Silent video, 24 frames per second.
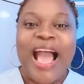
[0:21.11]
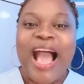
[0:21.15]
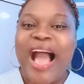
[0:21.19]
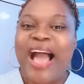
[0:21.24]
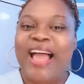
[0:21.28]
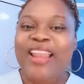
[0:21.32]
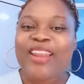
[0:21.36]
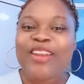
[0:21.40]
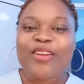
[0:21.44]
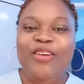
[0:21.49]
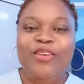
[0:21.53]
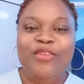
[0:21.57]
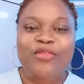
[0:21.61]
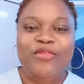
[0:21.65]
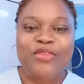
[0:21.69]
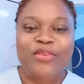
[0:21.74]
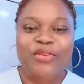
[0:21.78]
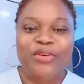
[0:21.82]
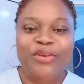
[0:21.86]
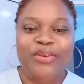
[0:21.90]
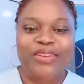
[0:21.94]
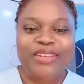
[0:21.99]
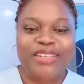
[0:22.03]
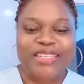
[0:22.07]
I love
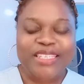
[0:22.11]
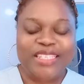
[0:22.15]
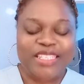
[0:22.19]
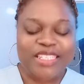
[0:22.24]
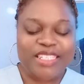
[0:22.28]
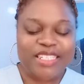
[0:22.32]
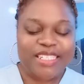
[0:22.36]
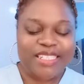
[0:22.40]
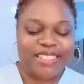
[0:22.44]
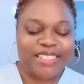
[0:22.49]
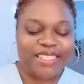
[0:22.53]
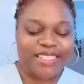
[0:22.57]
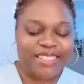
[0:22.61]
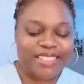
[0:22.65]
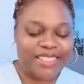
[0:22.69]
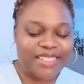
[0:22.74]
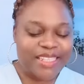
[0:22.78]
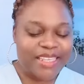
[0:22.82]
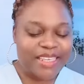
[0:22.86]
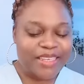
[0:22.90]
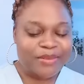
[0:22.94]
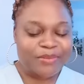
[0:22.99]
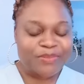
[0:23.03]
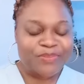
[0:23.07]
you all in Jesus'
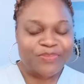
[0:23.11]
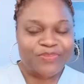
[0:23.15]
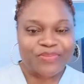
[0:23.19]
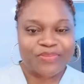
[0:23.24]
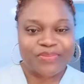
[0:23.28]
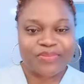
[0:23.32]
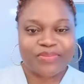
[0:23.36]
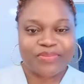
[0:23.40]
name.